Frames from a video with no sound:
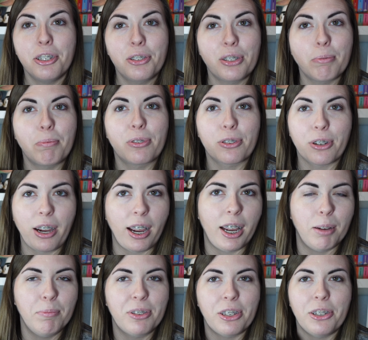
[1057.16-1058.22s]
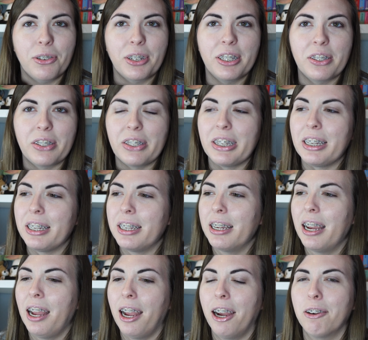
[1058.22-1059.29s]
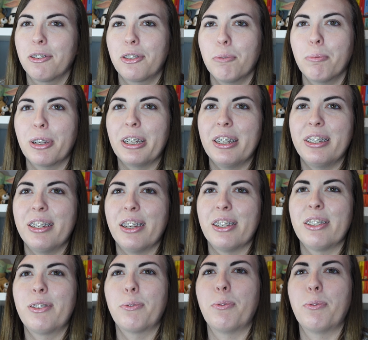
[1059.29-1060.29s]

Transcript: subscribe so you can see how Sabrina does